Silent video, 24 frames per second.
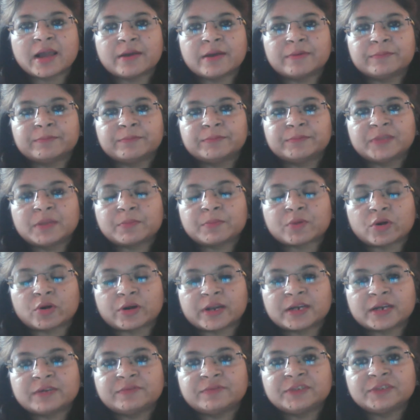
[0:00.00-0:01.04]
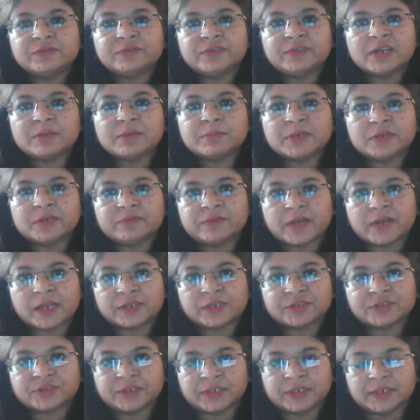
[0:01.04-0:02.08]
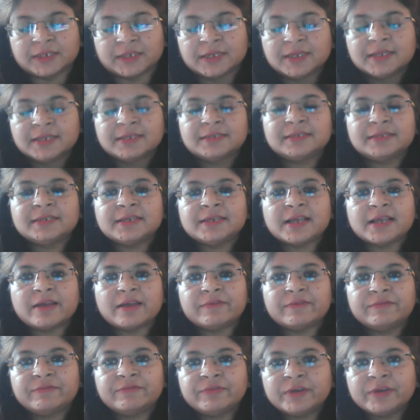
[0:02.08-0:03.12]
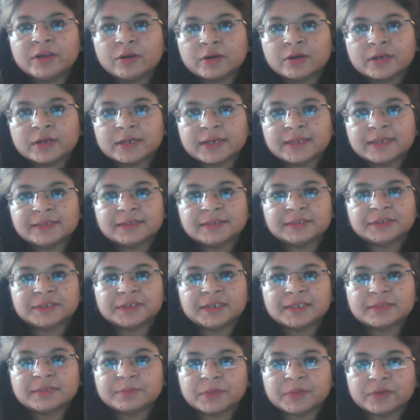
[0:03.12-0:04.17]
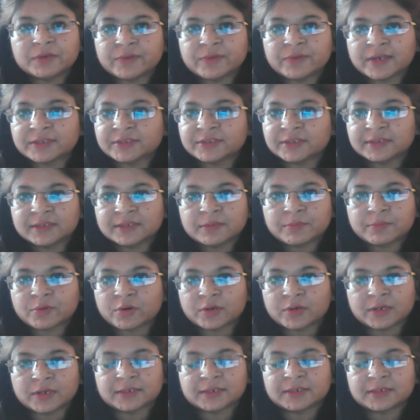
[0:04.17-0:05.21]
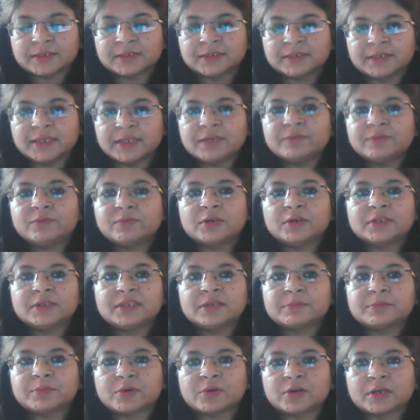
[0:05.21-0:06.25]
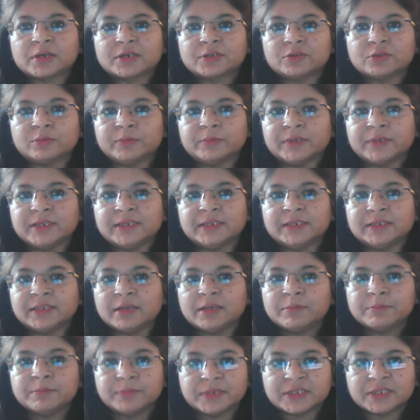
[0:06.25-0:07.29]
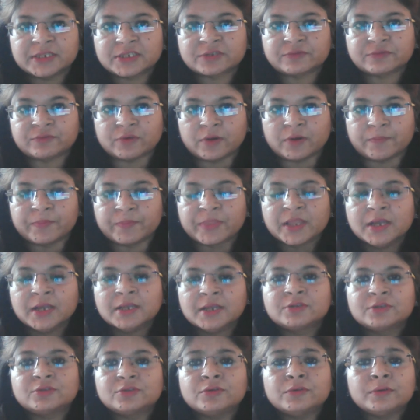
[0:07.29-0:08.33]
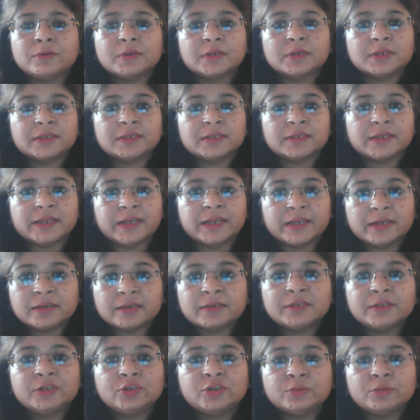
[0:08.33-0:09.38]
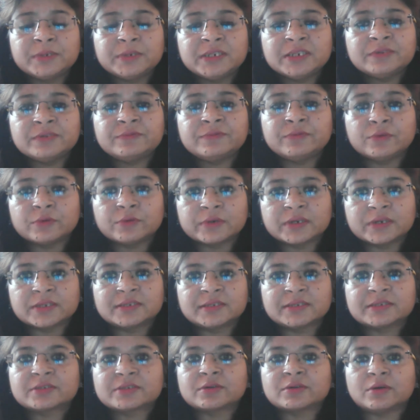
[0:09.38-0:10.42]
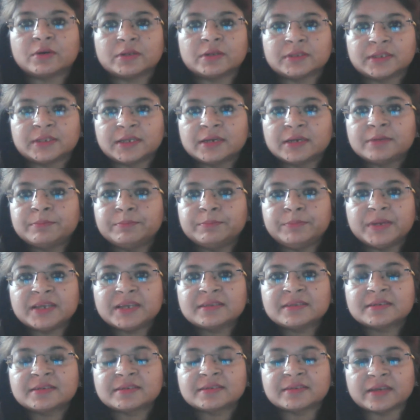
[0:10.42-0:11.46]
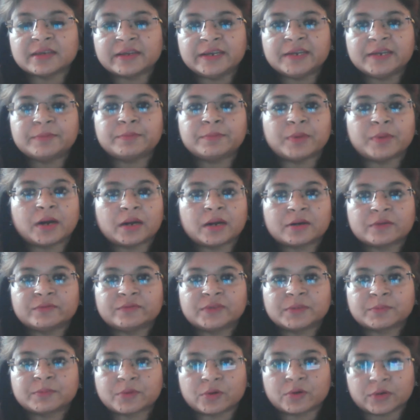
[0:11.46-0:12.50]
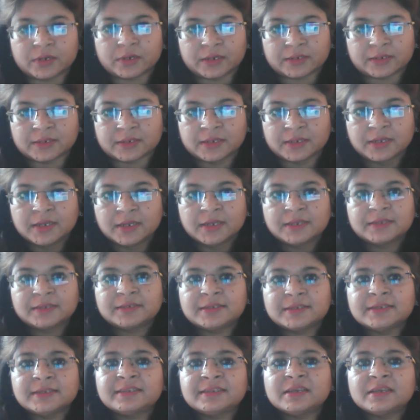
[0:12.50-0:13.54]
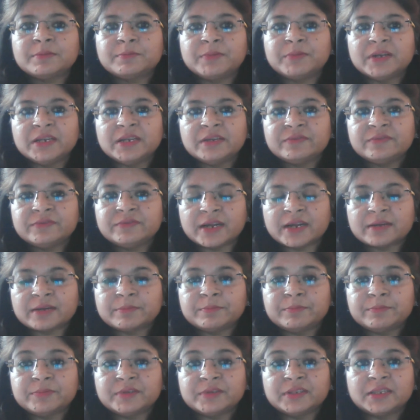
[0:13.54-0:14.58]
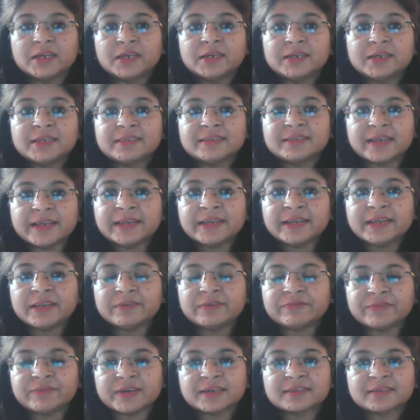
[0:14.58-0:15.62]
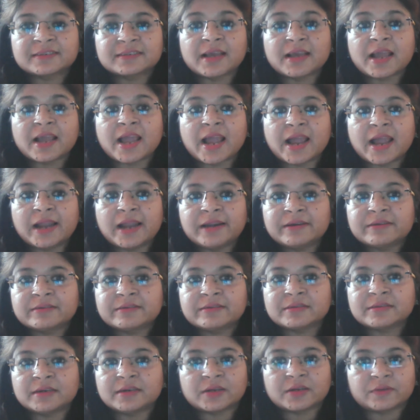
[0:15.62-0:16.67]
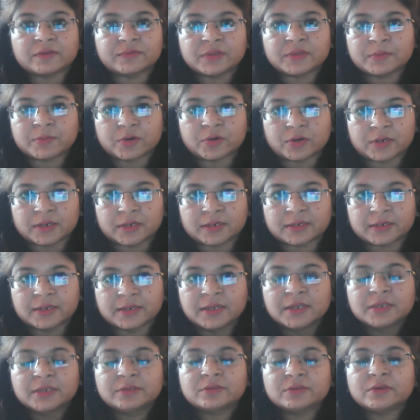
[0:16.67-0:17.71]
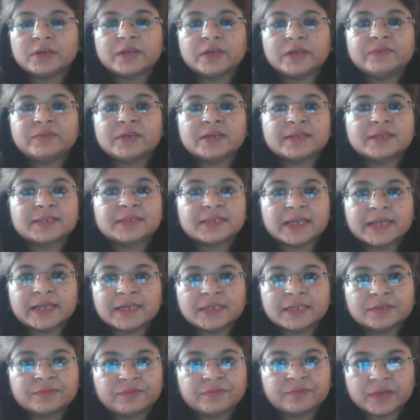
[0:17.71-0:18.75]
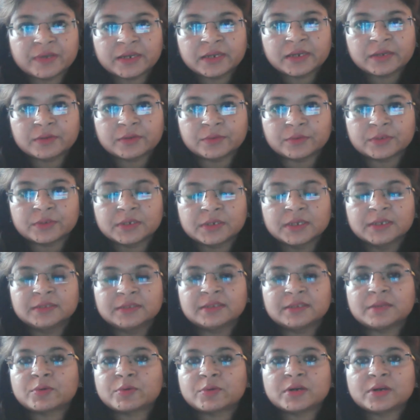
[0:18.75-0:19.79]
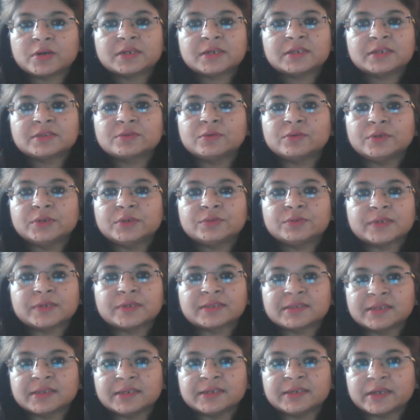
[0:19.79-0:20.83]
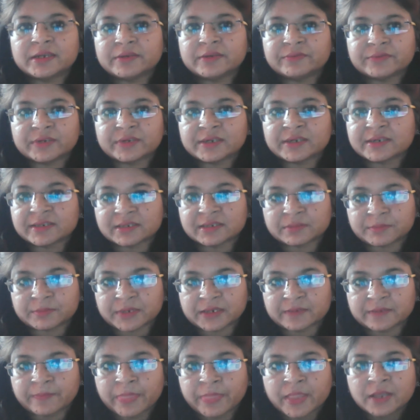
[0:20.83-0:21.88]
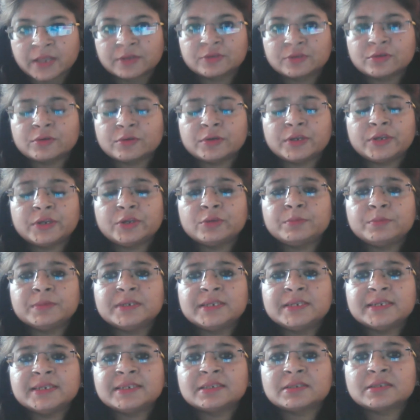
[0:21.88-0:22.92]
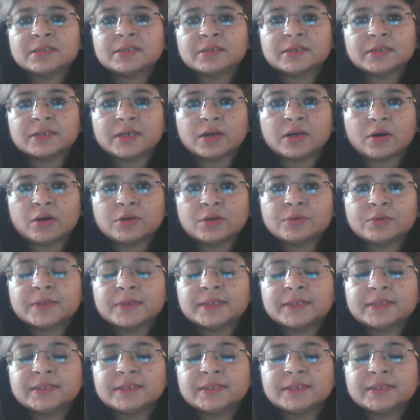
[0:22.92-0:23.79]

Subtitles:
the product which we are manufacturing. See, every organization is manufacturing the product. They want their product to be in the best form. So here QbD focuses on the best designing part of the product, since they believe that the design affects the end result of the product. So if the design is very good, the product is going to excel in every respect. So QbD is altogether